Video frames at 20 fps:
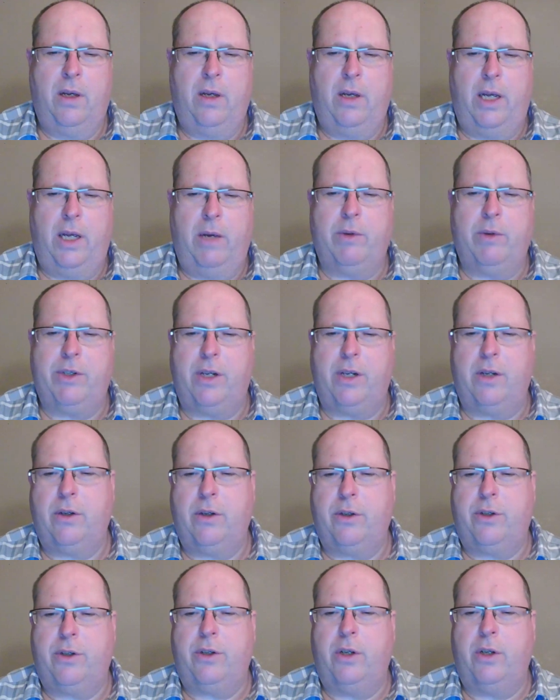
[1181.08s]
It was
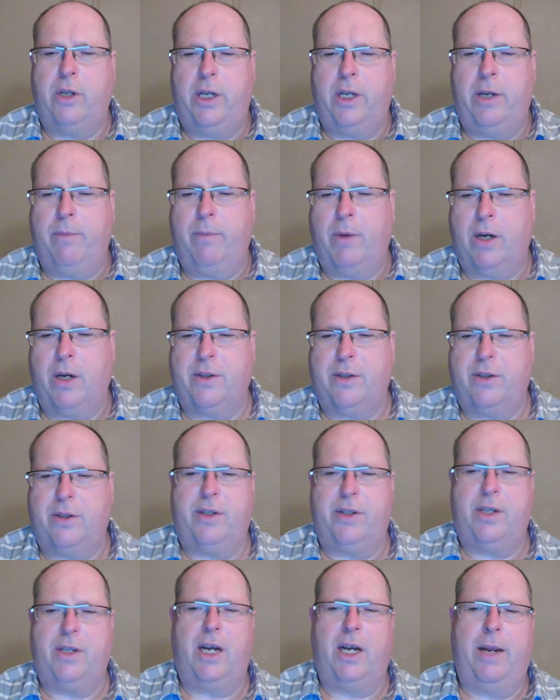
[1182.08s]
understood in
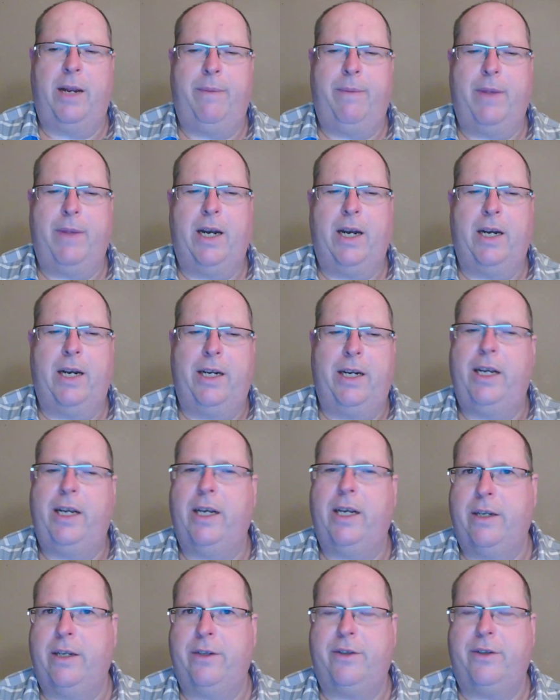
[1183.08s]
Marx's time that an
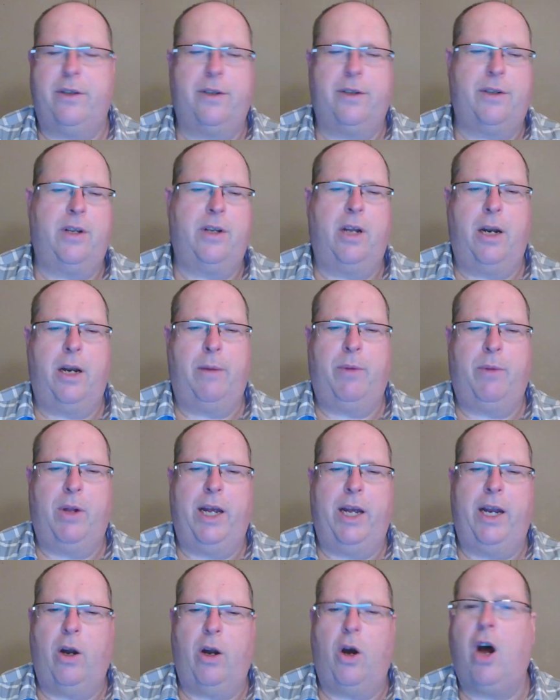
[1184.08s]
is does not
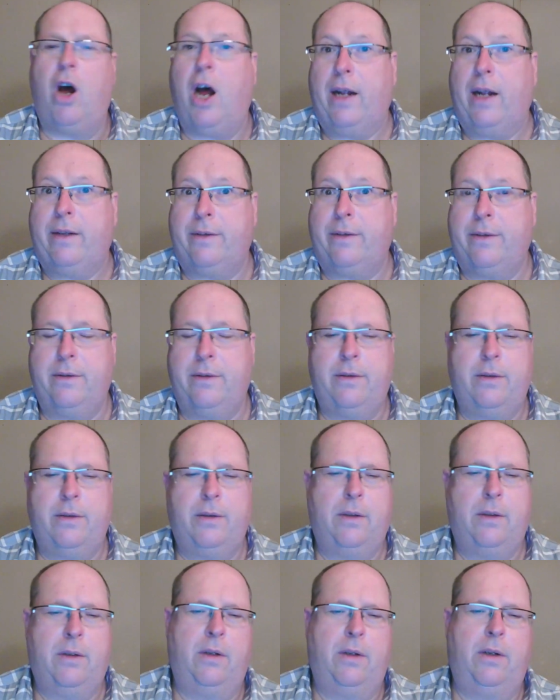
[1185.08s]
imply an ought,
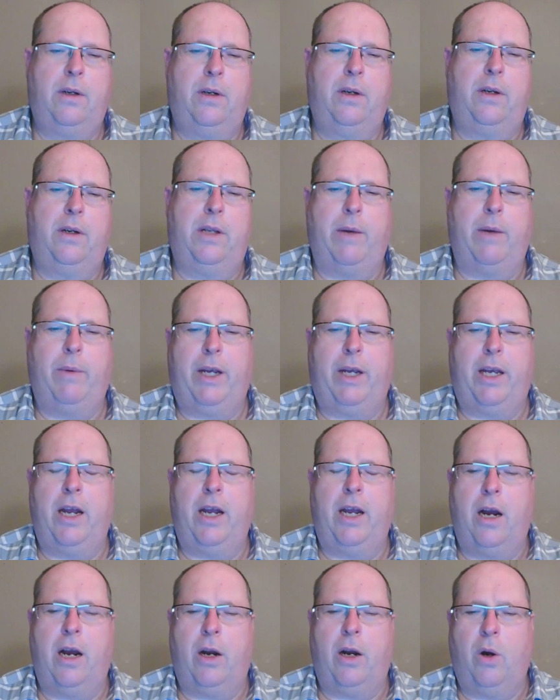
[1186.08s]
that we
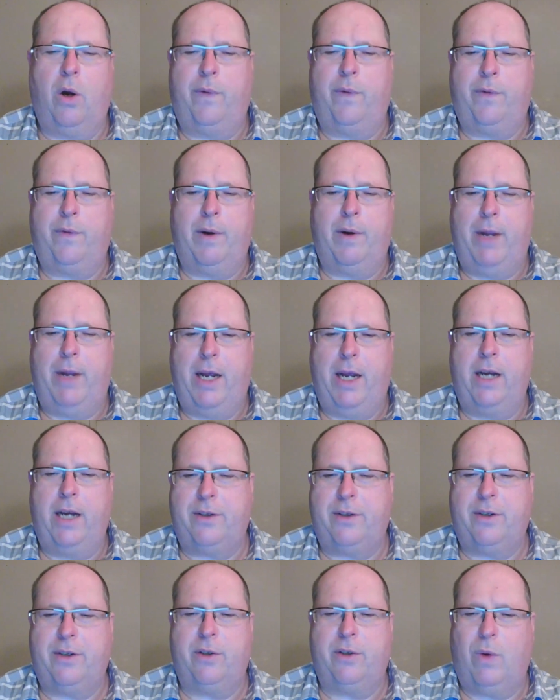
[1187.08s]
cannot go from
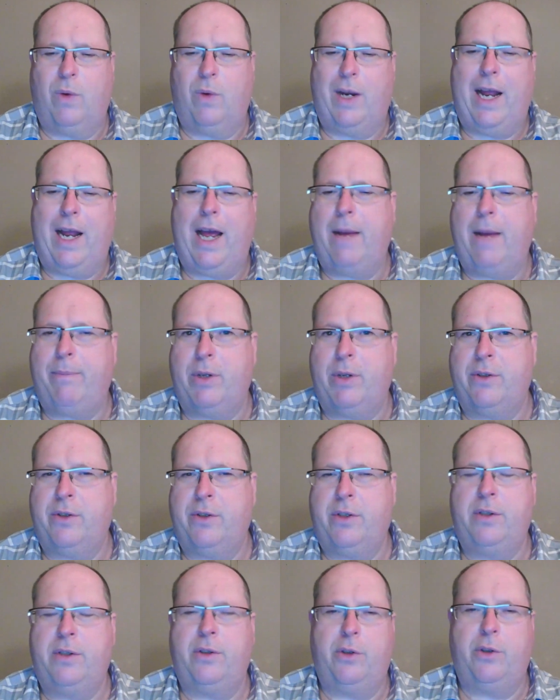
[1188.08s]
X is what
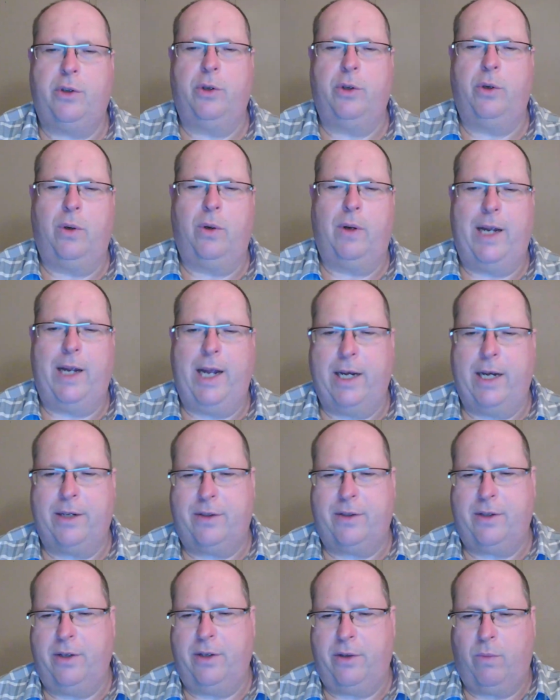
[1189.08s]
happens to
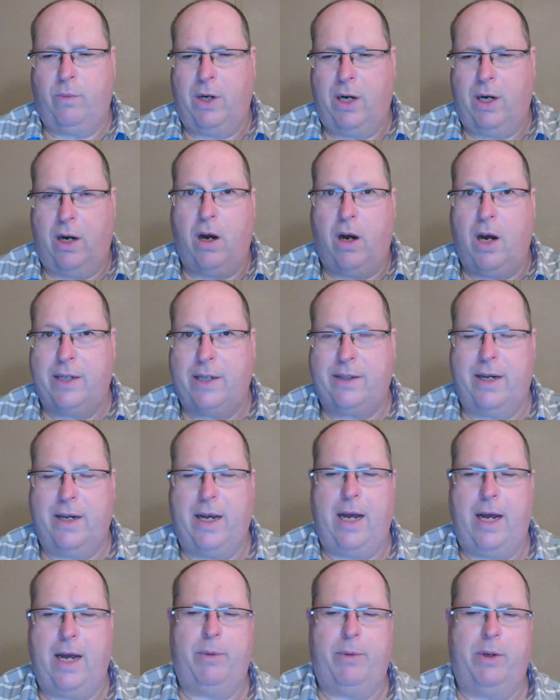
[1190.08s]
X is what ought to
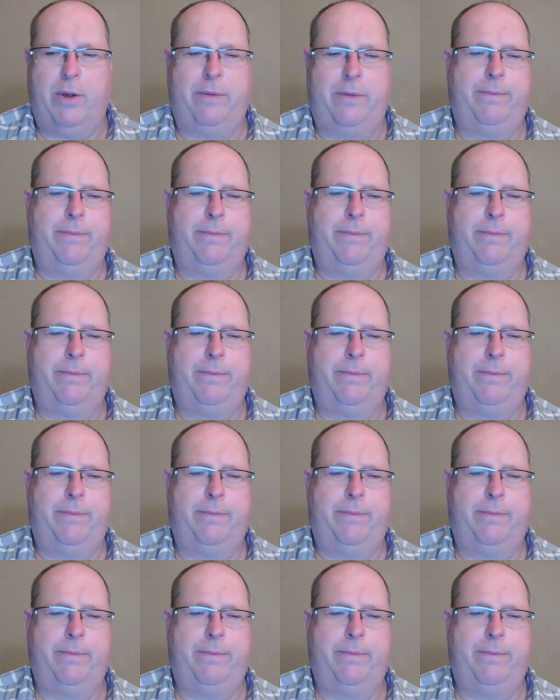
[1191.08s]
happen.